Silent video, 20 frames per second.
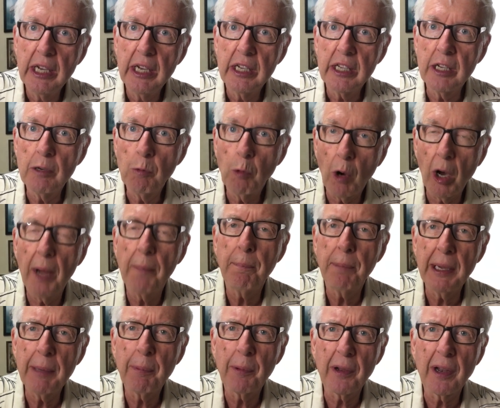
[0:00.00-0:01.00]
You want
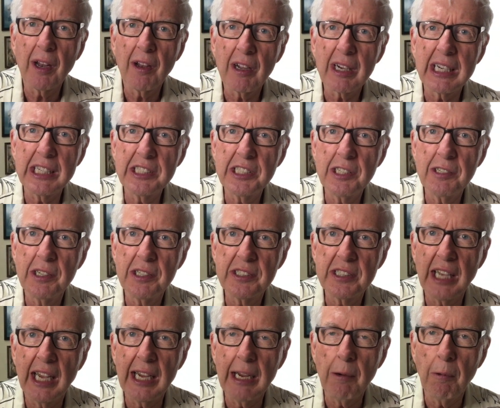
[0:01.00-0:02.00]
people to look at you and
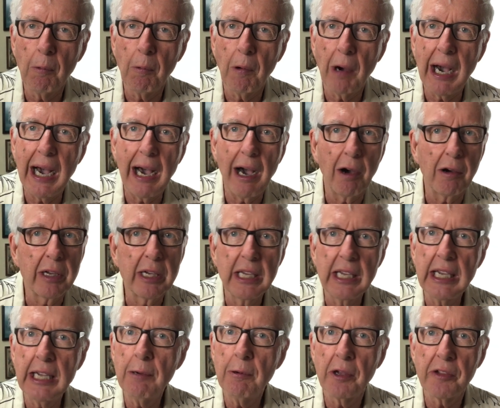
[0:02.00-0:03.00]
say, wow,
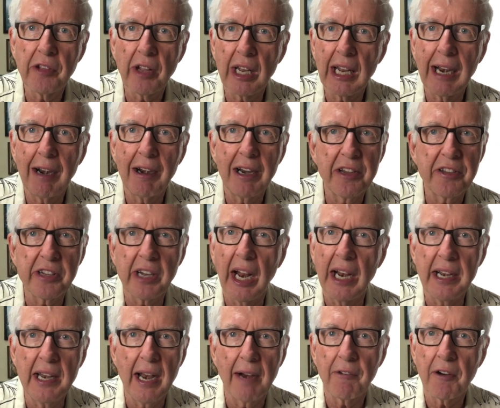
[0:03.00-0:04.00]
he was hilarious and I
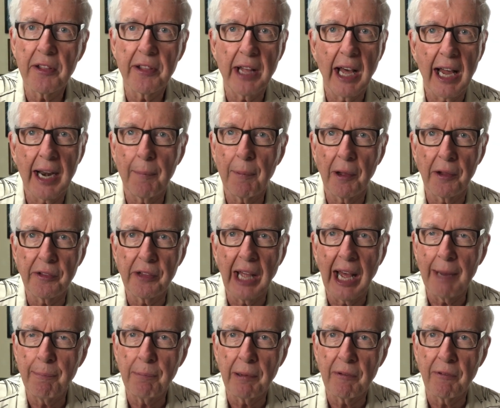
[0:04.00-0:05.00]
never thought about
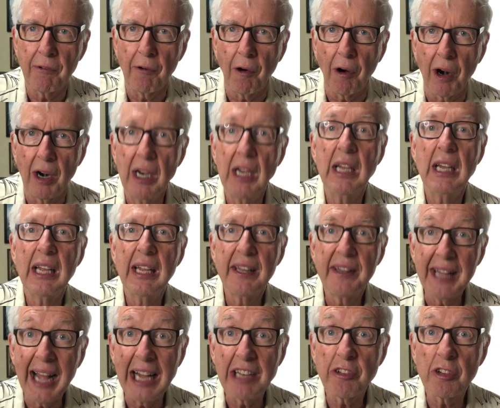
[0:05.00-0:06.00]
that before.
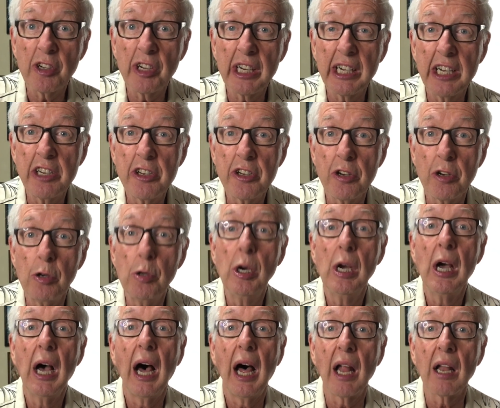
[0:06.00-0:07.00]
That's going to get you
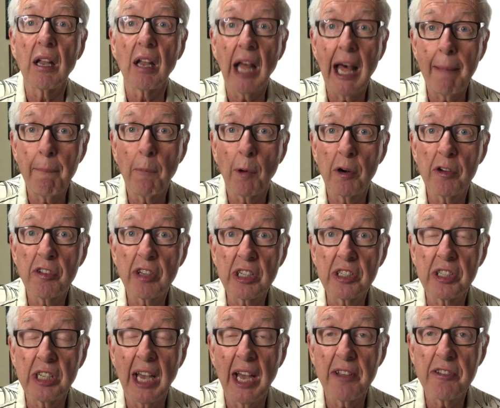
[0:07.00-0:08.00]
a lot more
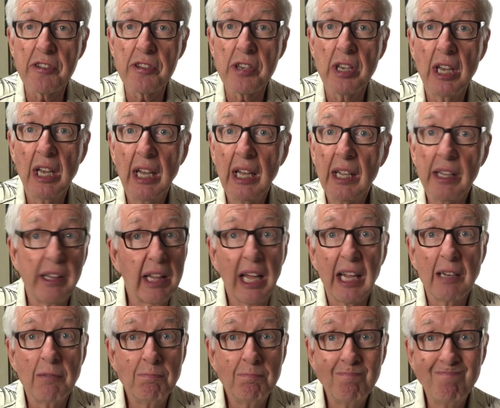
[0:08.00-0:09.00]
success
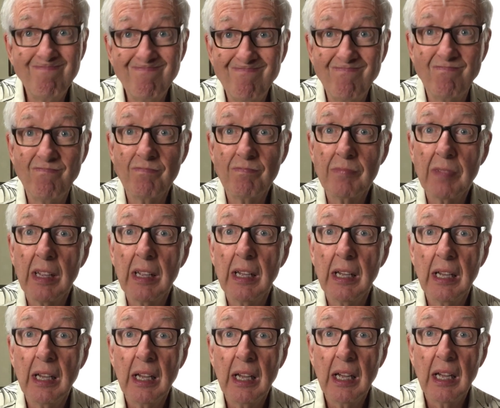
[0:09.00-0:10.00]
than
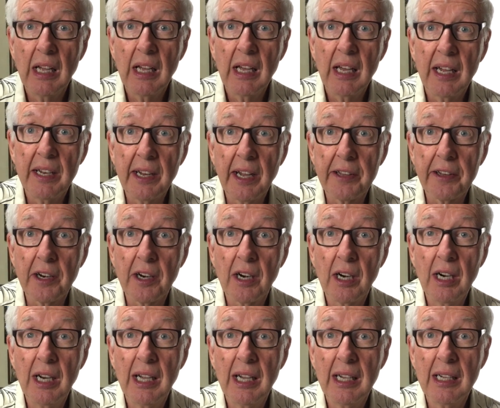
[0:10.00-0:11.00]

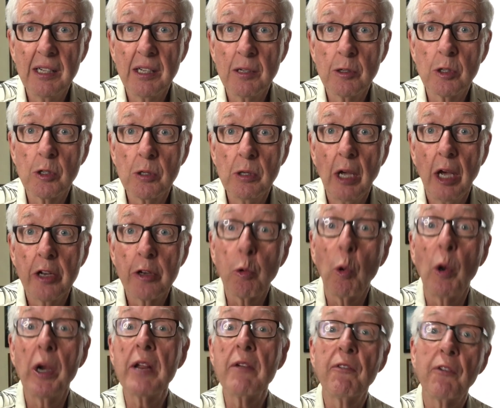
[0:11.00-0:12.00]
another
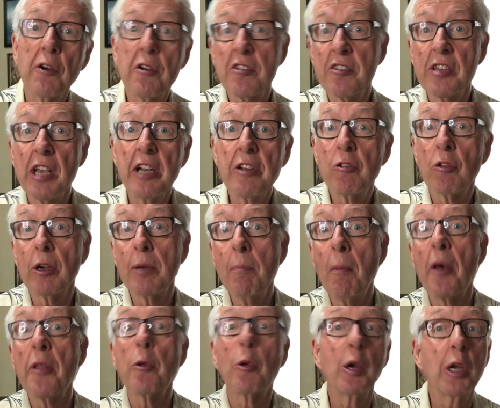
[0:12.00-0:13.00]
21st century
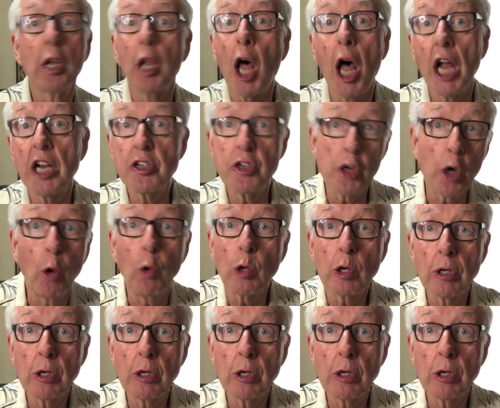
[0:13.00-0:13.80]
mother-in-law joke.